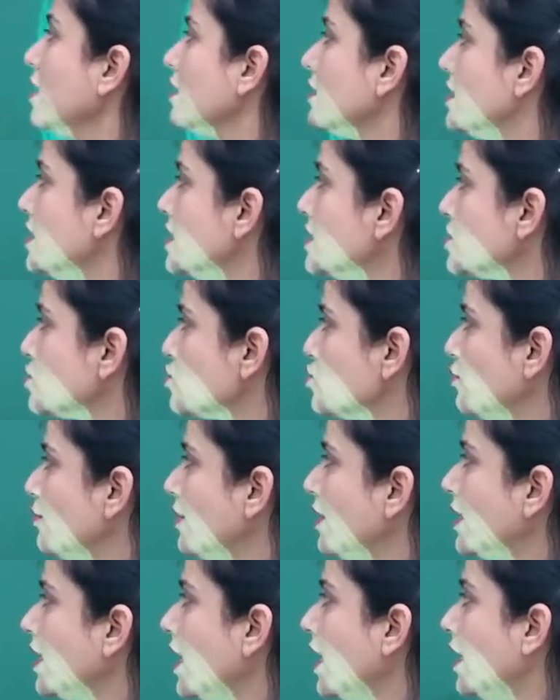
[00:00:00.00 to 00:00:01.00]
this
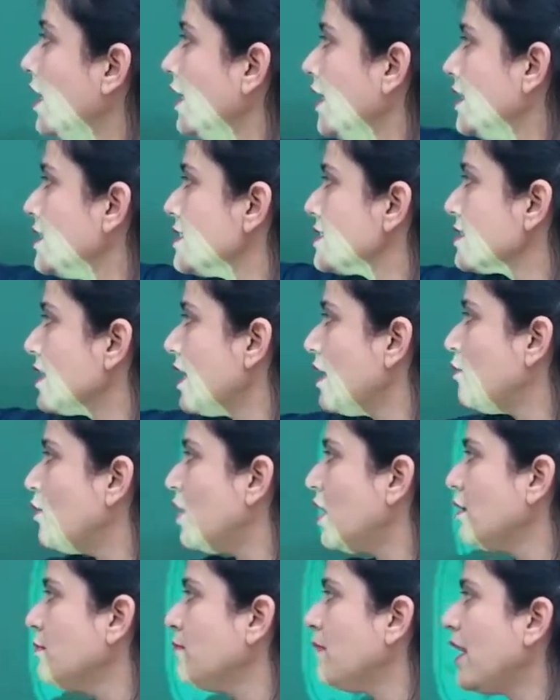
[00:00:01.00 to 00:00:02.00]
stomata is
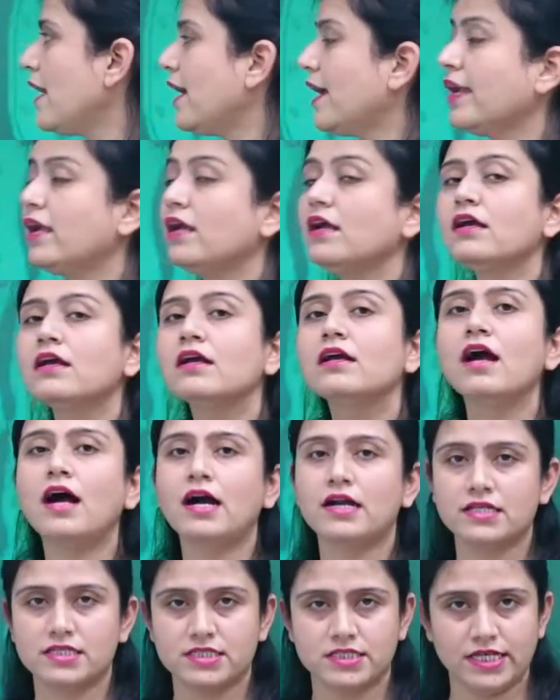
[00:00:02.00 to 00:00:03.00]
covered by
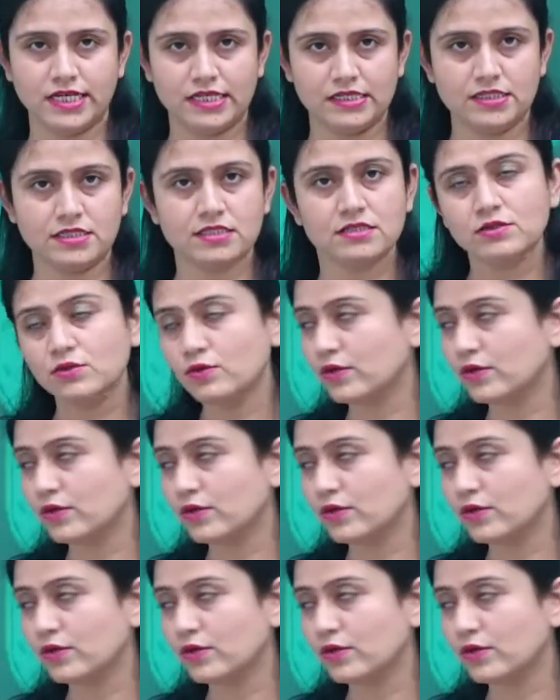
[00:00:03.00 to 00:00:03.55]
guard cells.